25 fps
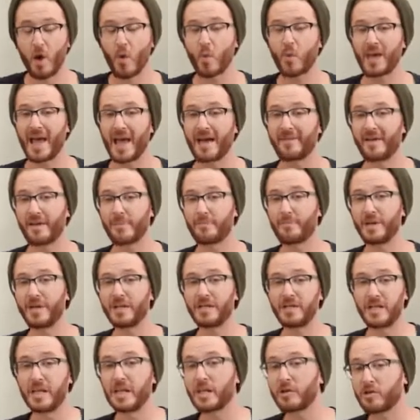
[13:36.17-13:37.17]
we have a
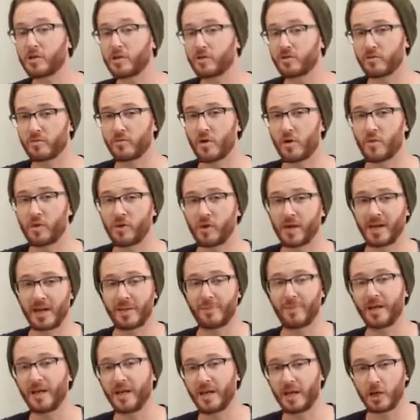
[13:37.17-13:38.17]
bid decrease for mobile and a
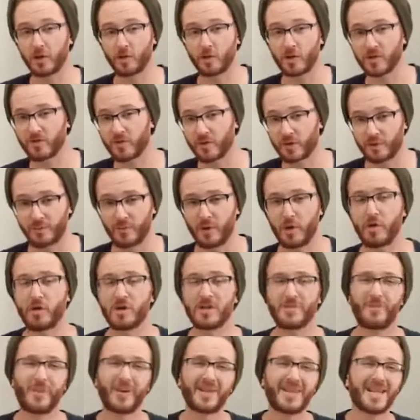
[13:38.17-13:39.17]
bid increase for
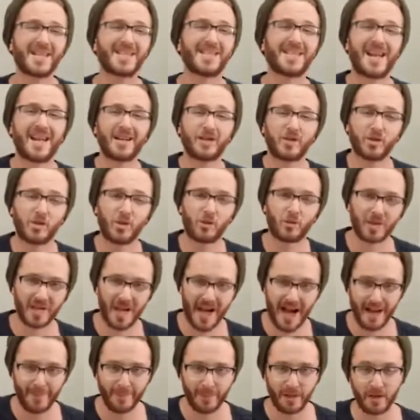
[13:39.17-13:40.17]
computers, but that's not so
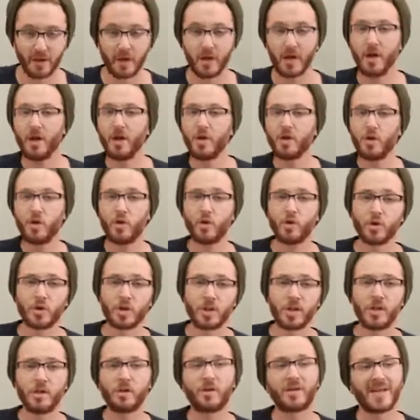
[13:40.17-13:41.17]
common.
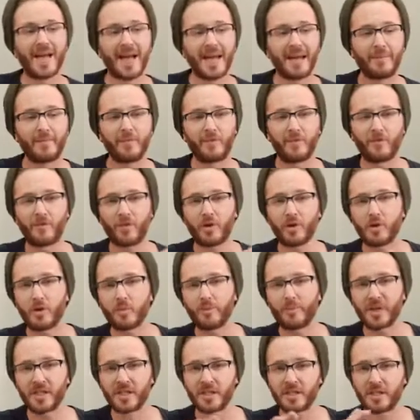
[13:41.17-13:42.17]
Usually you'll get, for your
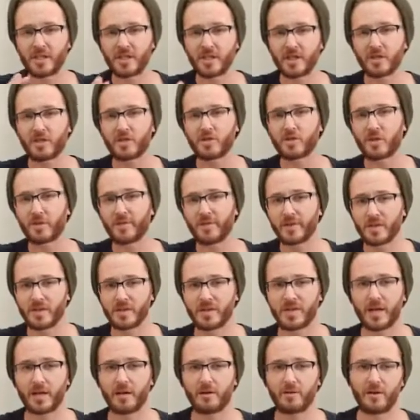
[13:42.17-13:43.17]
business and the
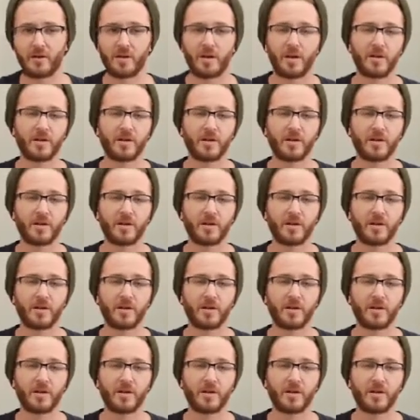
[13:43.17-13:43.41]
services that you're in